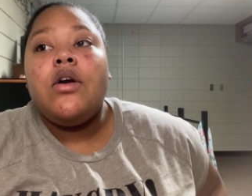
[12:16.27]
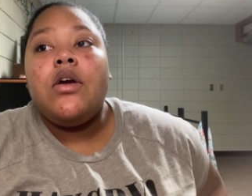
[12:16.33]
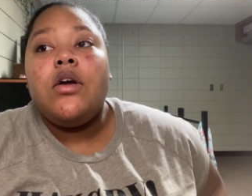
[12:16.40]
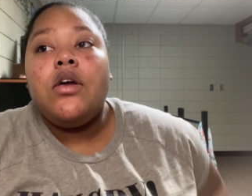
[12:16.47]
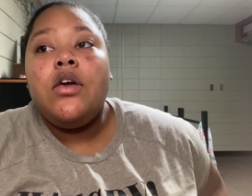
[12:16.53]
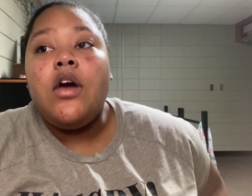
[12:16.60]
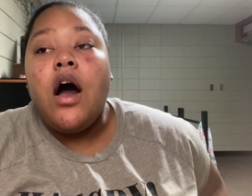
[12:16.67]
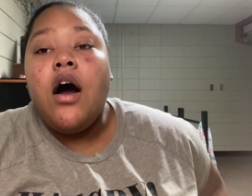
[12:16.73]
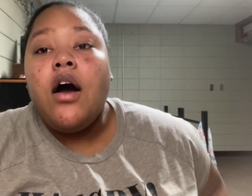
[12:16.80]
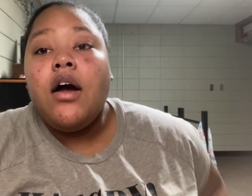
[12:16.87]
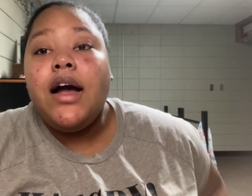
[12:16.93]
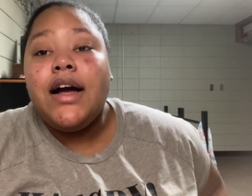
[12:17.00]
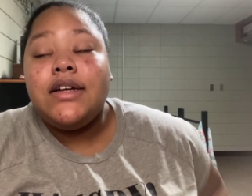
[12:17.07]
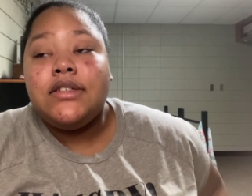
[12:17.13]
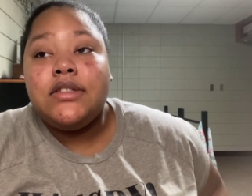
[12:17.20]
y'all
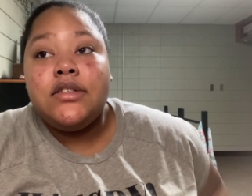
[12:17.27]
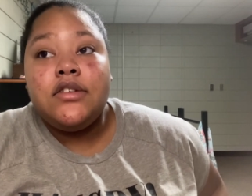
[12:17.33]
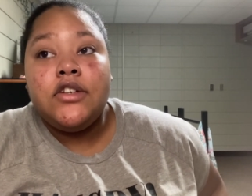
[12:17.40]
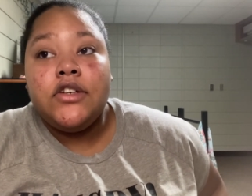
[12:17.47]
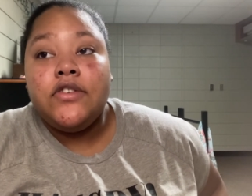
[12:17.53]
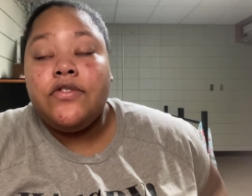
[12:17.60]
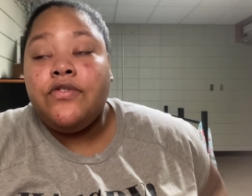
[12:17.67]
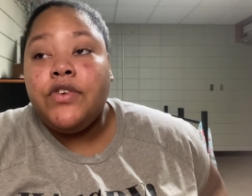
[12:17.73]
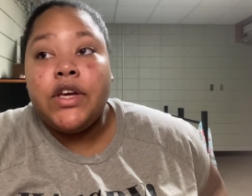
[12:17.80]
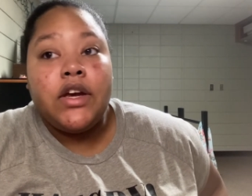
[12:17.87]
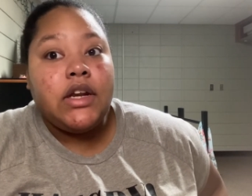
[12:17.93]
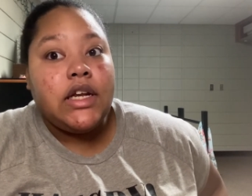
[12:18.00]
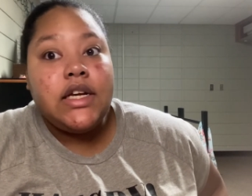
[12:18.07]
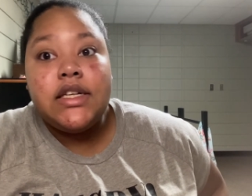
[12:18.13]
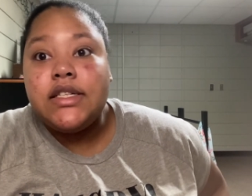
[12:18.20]
got to figure
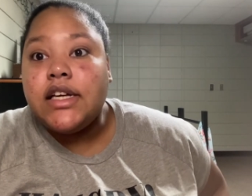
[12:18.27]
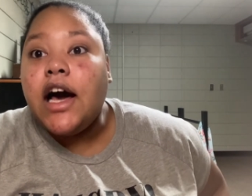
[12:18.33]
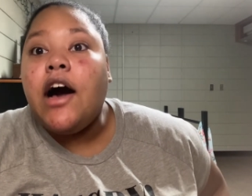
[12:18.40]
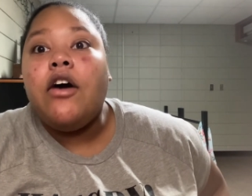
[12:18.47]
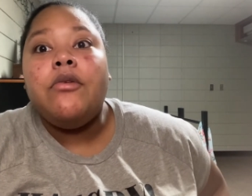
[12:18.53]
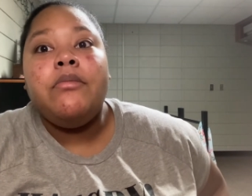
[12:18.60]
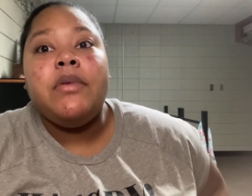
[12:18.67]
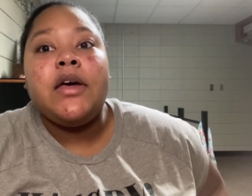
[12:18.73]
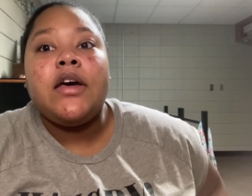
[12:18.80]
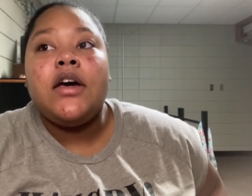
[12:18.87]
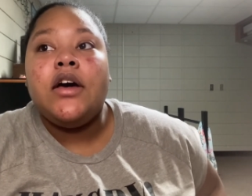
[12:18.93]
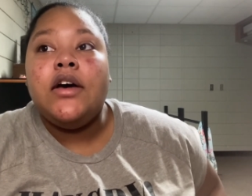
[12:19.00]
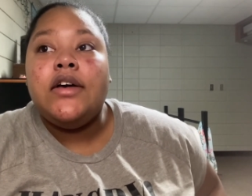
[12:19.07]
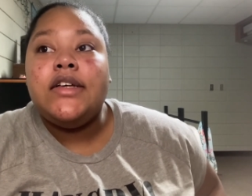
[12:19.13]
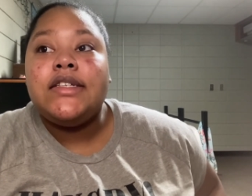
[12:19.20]
this out,
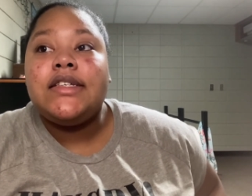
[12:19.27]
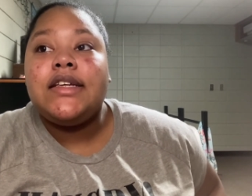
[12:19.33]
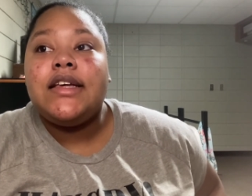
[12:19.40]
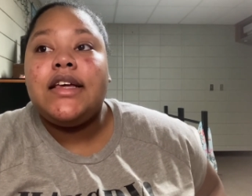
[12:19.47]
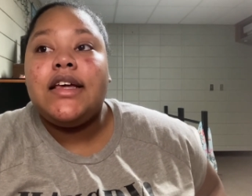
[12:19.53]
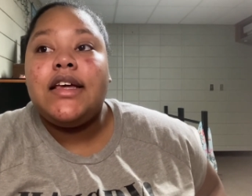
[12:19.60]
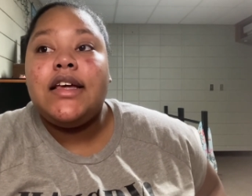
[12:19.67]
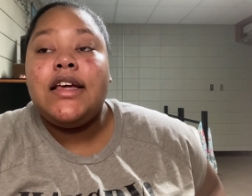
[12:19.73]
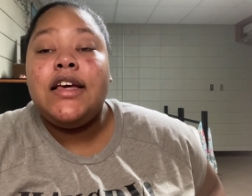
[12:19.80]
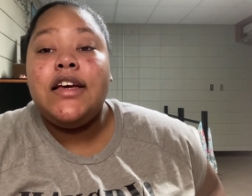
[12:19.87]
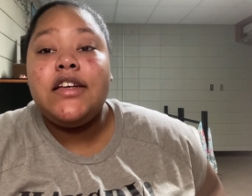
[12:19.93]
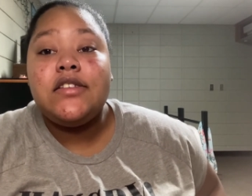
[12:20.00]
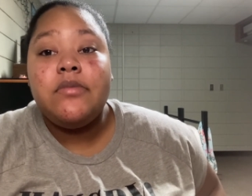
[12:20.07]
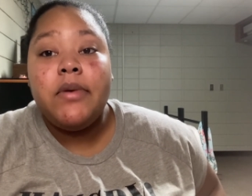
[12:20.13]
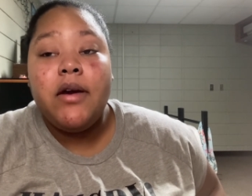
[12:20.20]
because
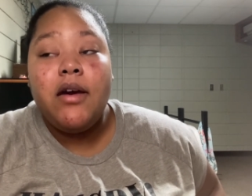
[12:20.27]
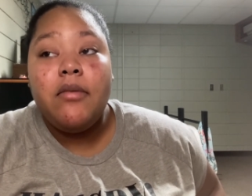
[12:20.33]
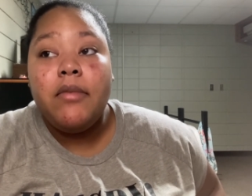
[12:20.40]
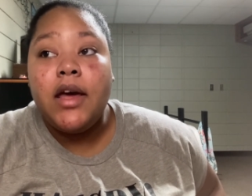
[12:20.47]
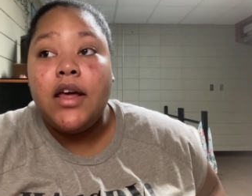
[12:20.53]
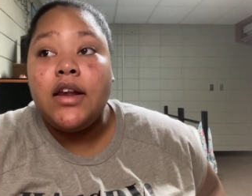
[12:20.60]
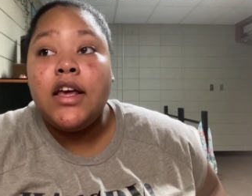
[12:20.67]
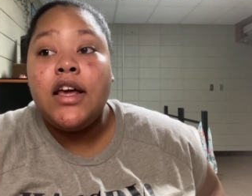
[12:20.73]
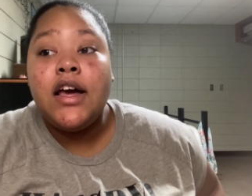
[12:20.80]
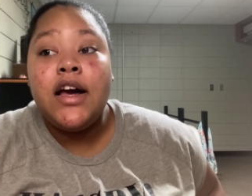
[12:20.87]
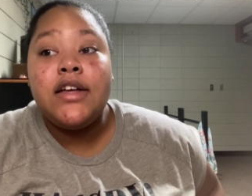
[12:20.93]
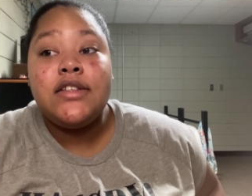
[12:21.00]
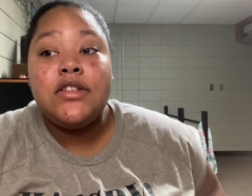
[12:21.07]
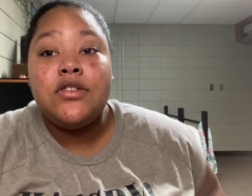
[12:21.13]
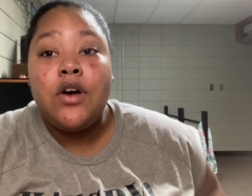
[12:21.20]
he's a married man, he
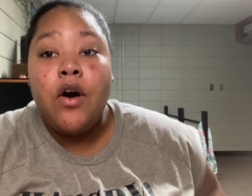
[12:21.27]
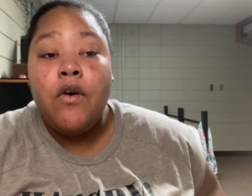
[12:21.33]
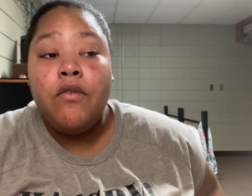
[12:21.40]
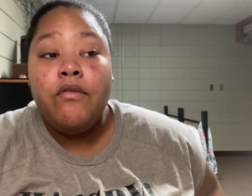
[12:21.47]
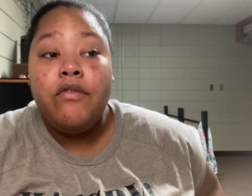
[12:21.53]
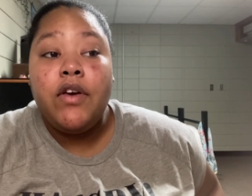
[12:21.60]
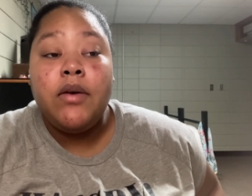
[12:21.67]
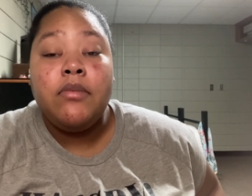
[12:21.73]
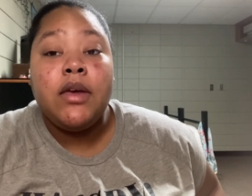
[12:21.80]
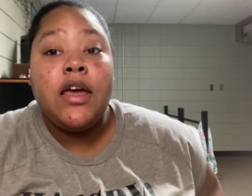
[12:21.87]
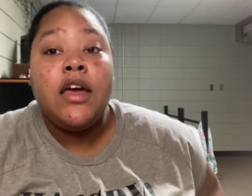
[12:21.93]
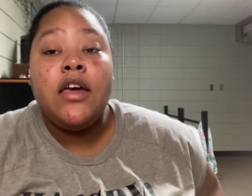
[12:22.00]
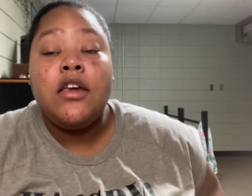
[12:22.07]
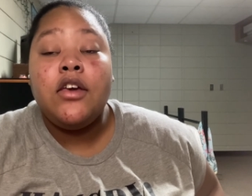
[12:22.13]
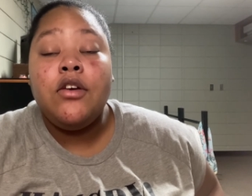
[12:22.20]
has his own family,
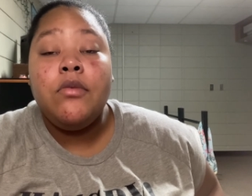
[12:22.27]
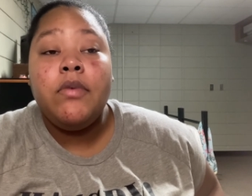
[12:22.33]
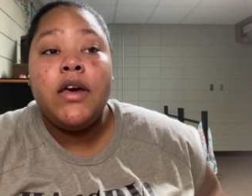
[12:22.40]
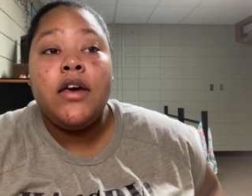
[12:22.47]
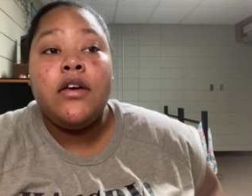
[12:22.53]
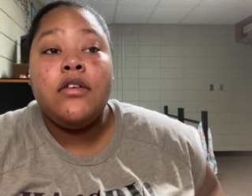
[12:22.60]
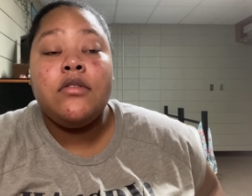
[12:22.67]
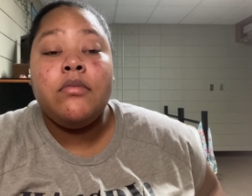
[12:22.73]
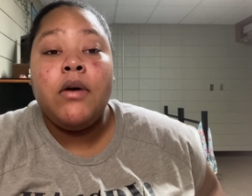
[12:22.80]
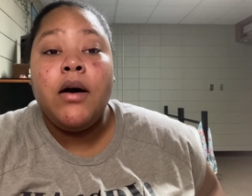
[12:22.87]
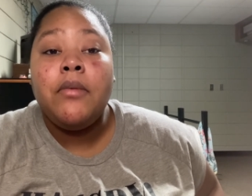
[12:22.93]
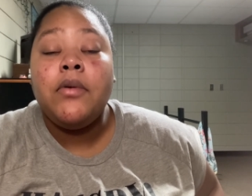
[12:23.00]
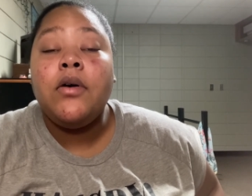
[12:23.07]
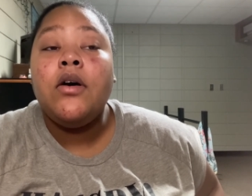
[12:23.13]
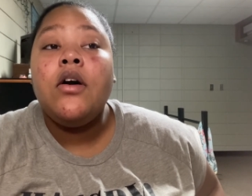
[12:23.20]
and you being his
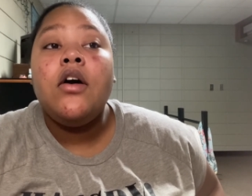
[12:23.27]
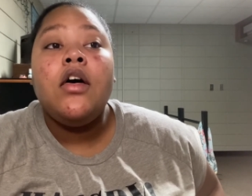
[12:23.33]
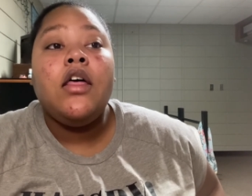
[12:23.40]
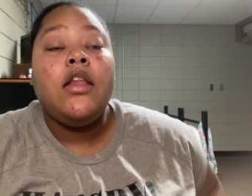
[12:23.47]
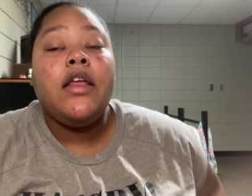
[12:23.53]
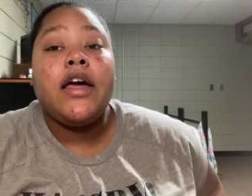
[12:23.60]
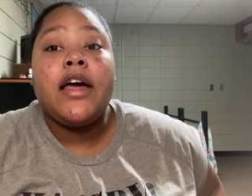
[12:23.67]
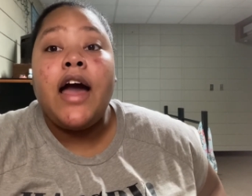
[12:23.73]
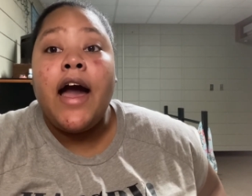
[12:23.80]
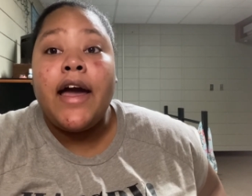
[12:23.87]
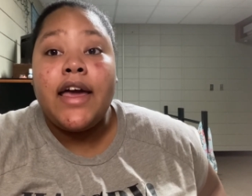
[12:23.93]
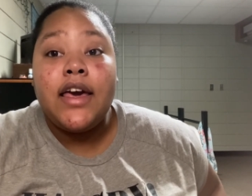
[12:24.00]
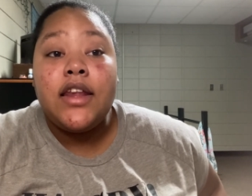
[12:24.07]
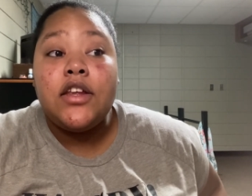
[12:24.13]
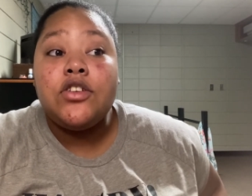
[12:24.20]
mama, like, I
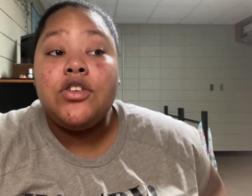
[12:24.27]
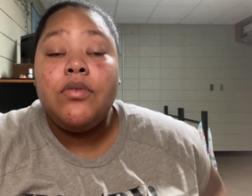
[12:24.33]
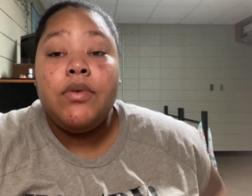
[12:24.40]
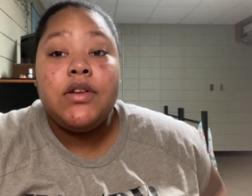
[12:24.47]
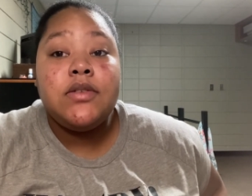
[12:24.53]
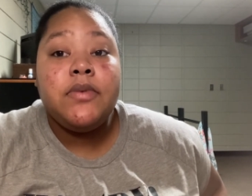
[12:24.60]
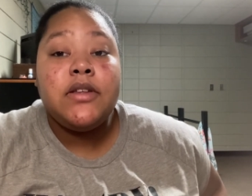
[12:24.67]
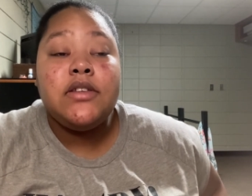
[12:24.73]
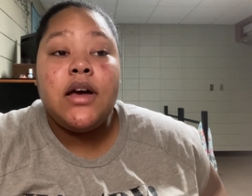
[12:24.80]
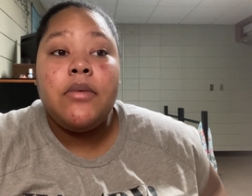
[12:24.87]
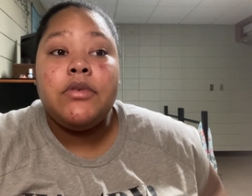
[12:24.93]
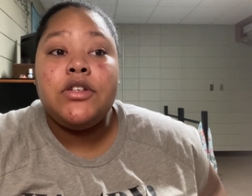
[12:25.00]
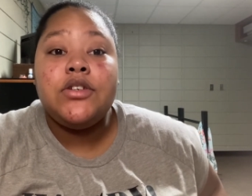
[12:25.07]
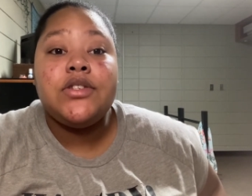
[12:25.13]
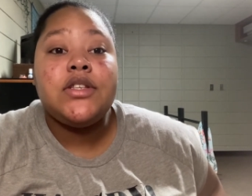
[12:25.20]
get it, you want to spend time
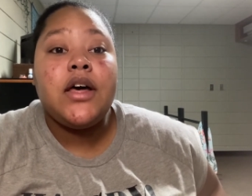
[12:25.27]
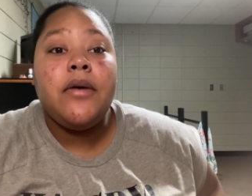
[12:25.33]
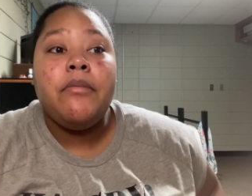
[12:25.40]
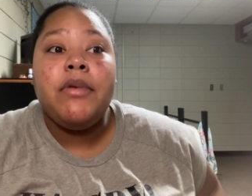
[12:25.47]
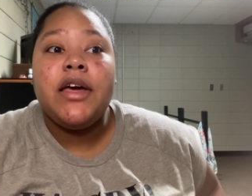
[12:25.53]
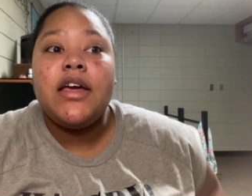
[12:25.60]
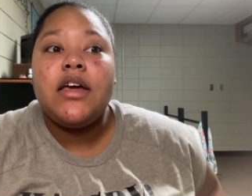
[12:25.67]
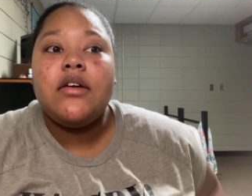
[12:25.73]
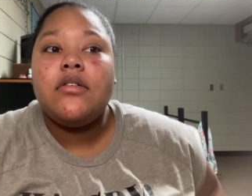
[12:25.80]
with your son, but